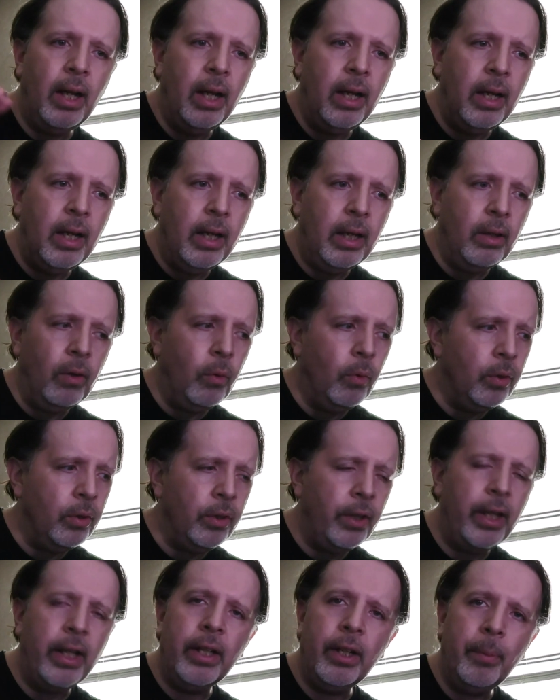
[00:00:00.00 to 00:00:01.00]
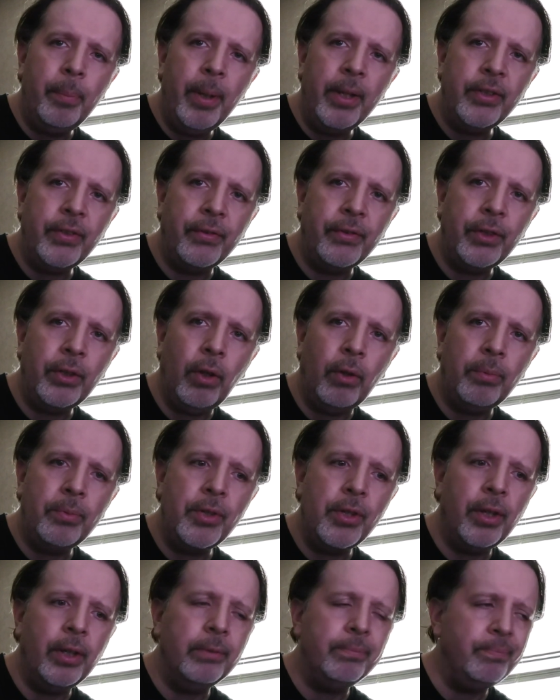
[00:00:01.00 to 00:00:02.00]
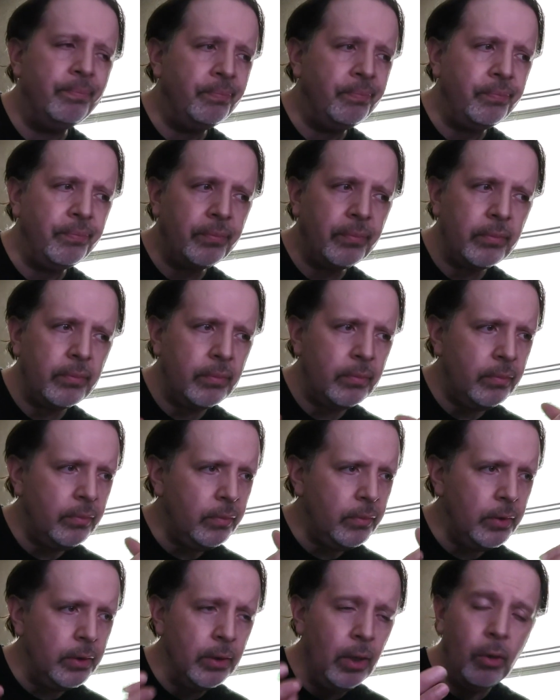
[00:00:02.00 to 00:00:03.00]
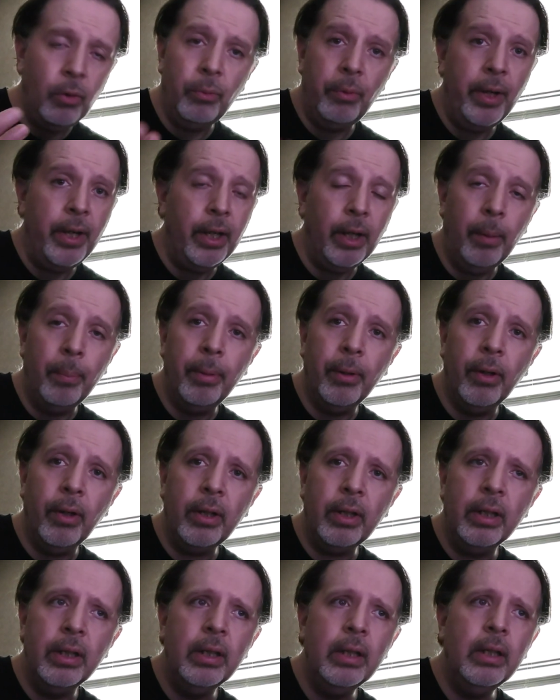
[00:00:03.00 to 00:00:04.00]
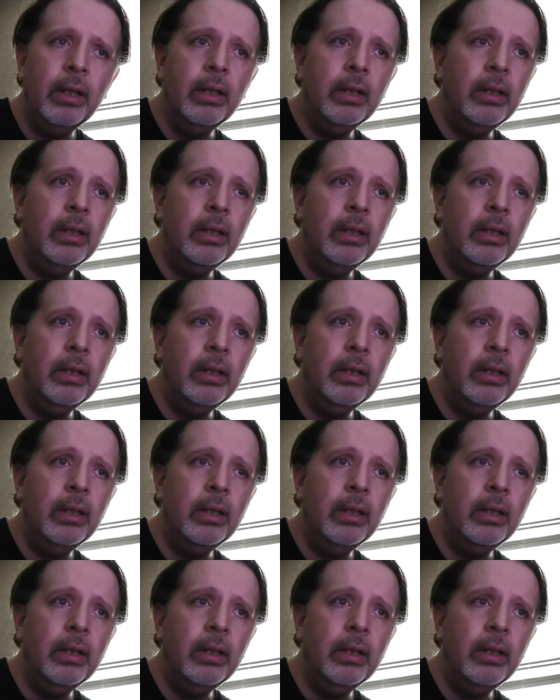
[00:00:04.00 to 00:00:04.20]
or looking at a piece of sculpture, reading a book,